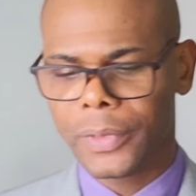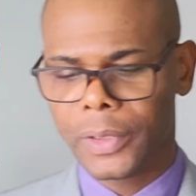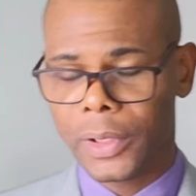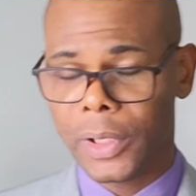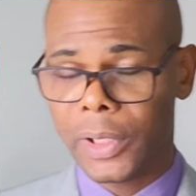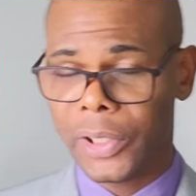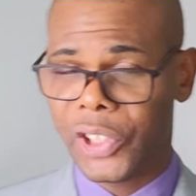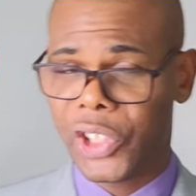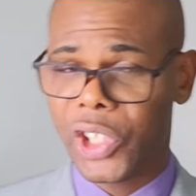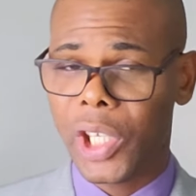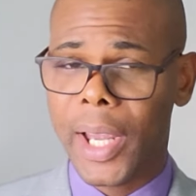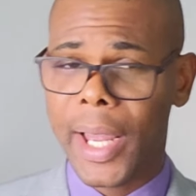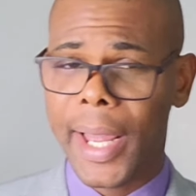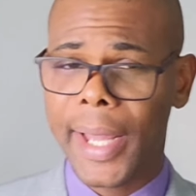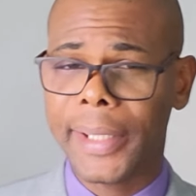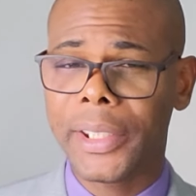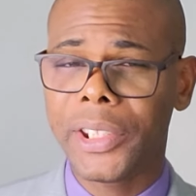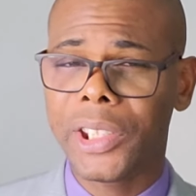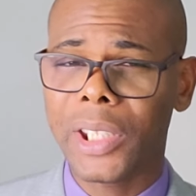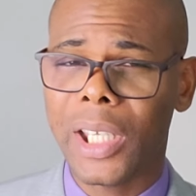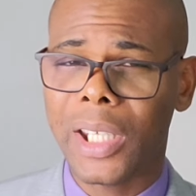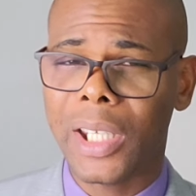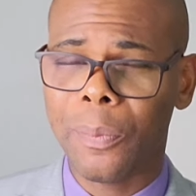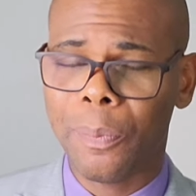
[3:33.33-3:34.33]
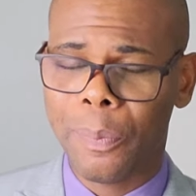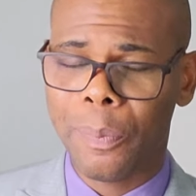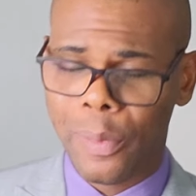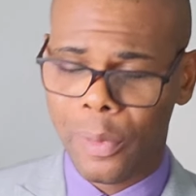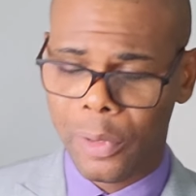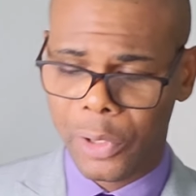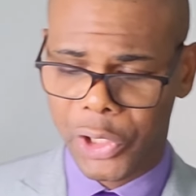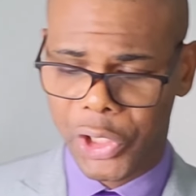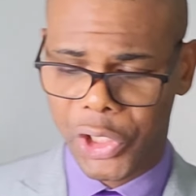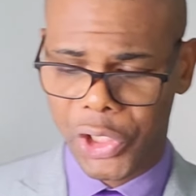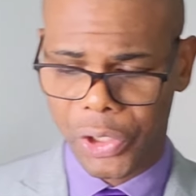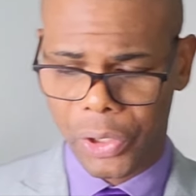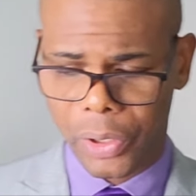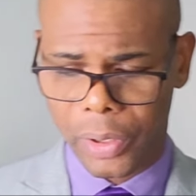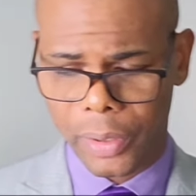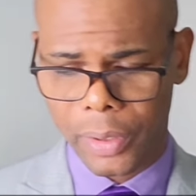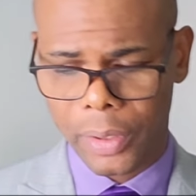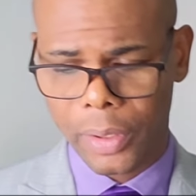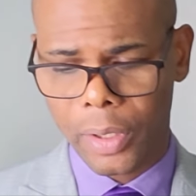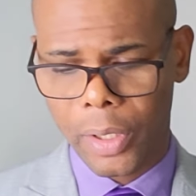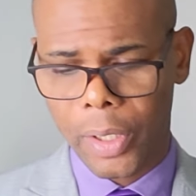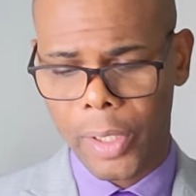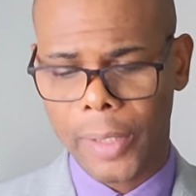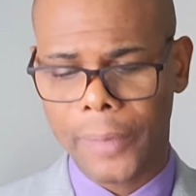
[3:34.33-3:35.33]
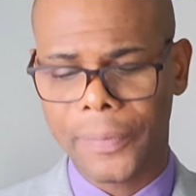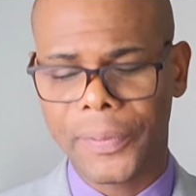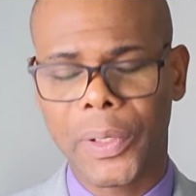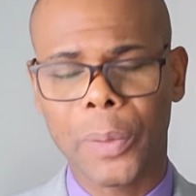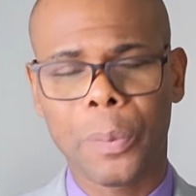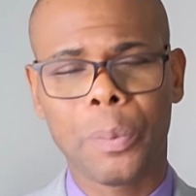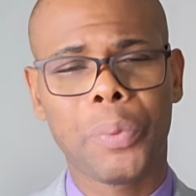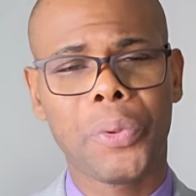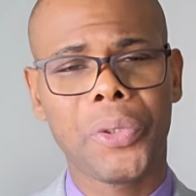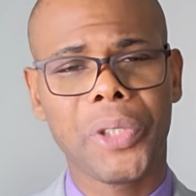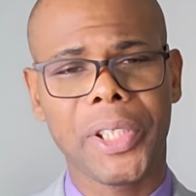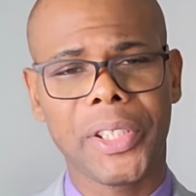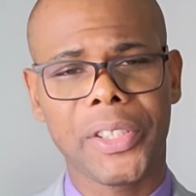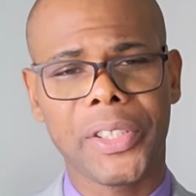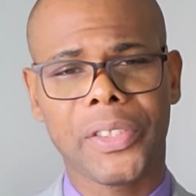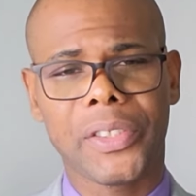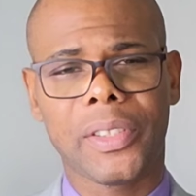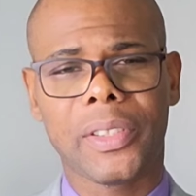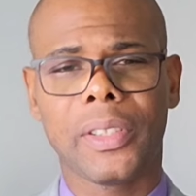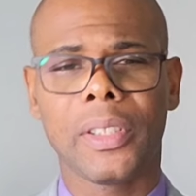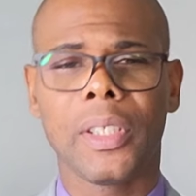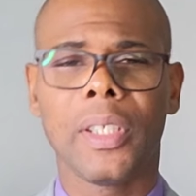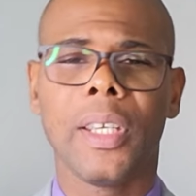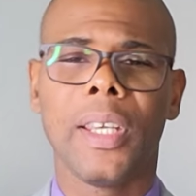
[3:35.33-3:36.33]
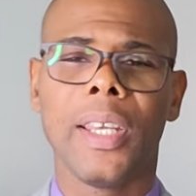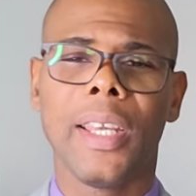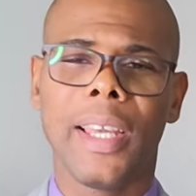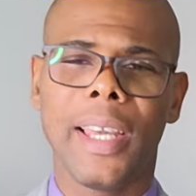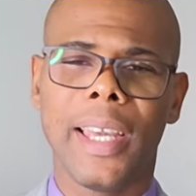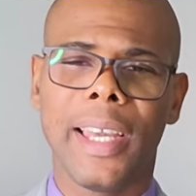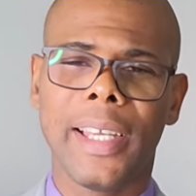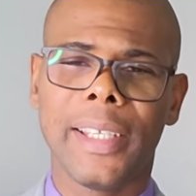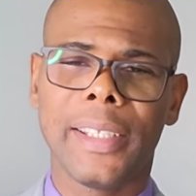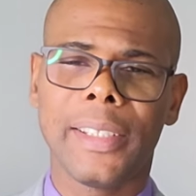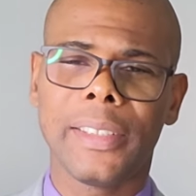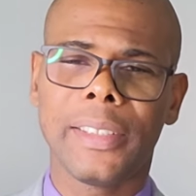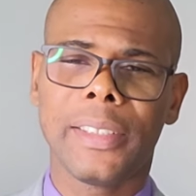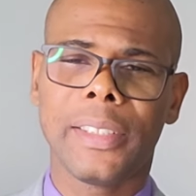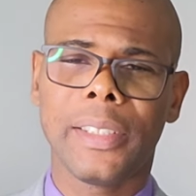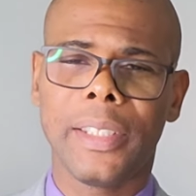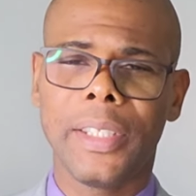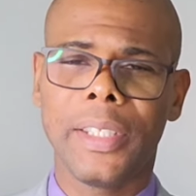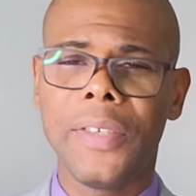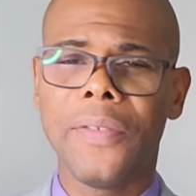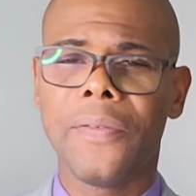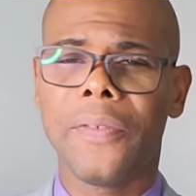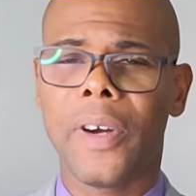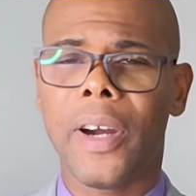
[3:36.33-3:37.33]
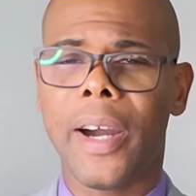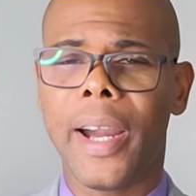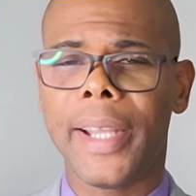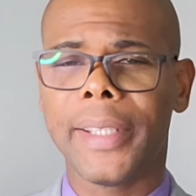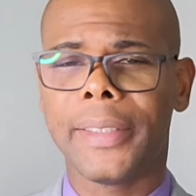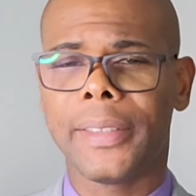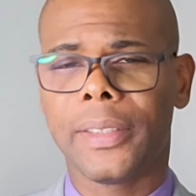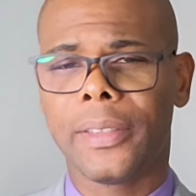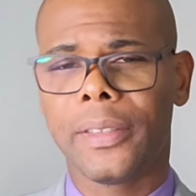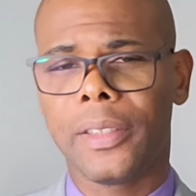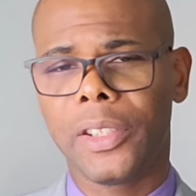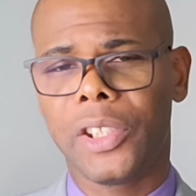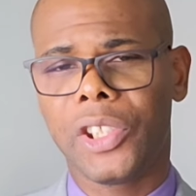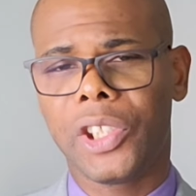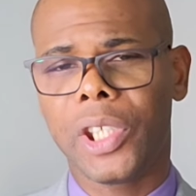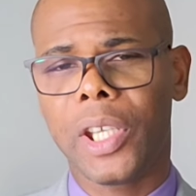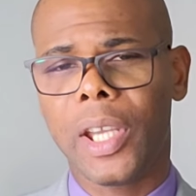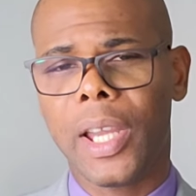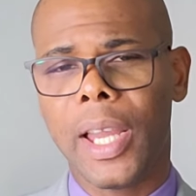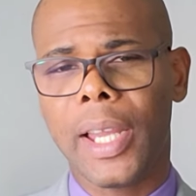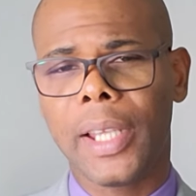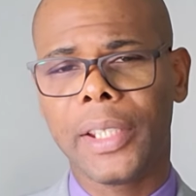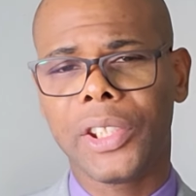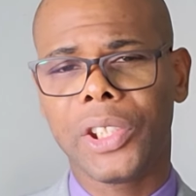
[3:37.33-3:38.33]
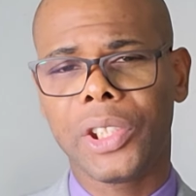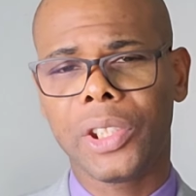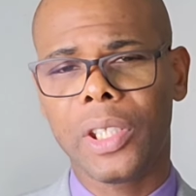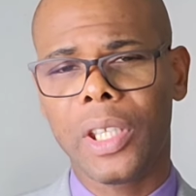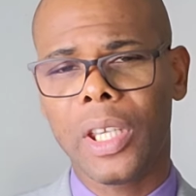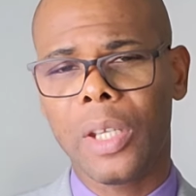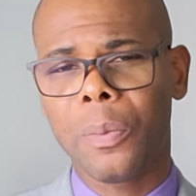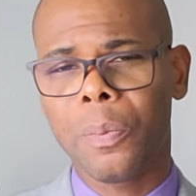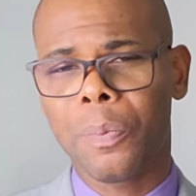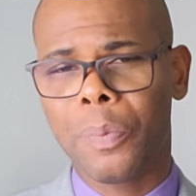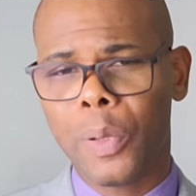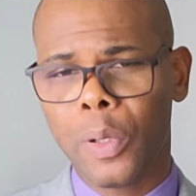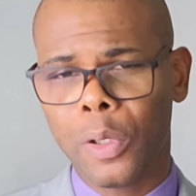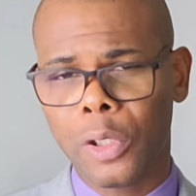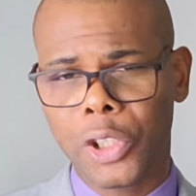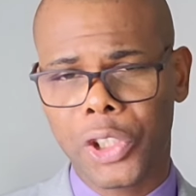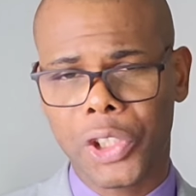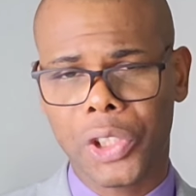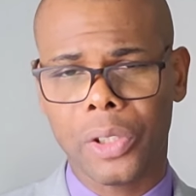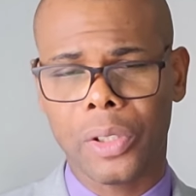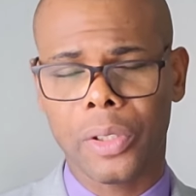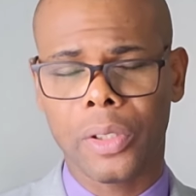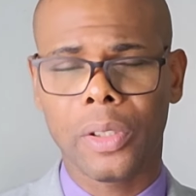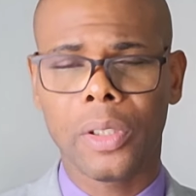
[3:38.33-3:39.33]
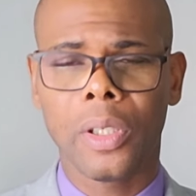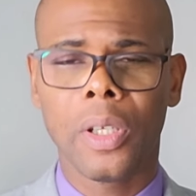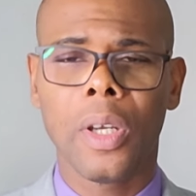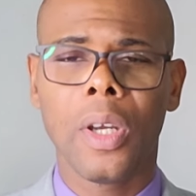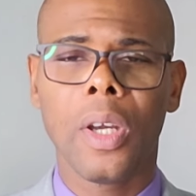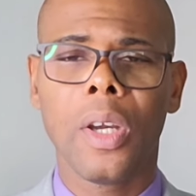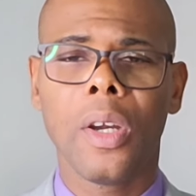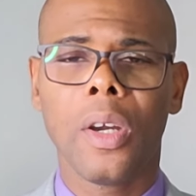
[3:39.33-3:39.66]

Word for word: the charge and portion of the priests and Levites, the charge and portion